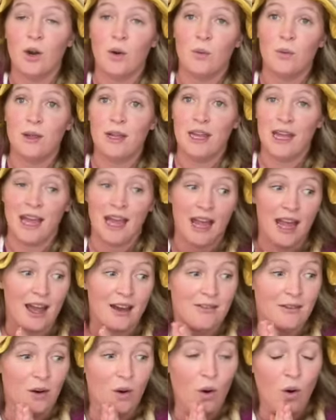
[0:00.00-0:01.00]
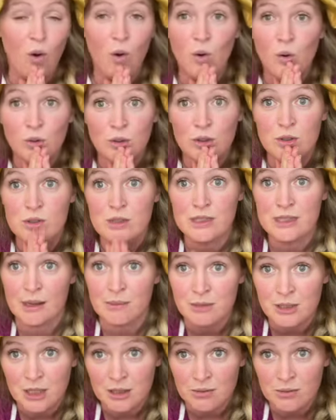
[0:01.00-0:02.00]
We have a whole new
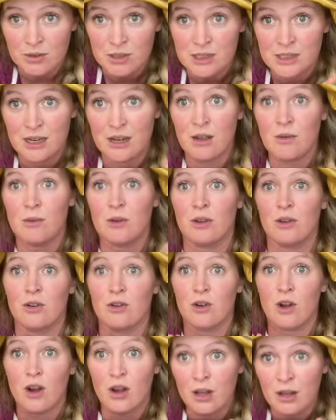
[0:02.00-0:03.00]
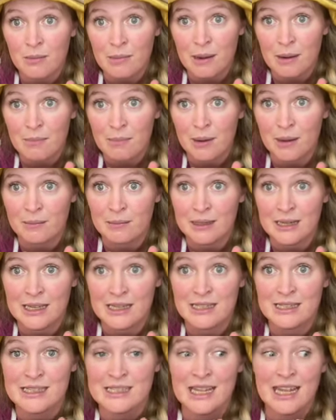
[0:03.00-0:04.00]
subject we're studying. We learned all about
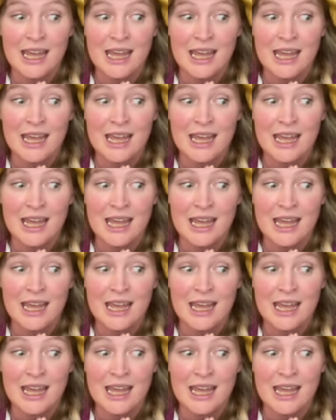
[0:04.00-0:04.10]
pumpkins,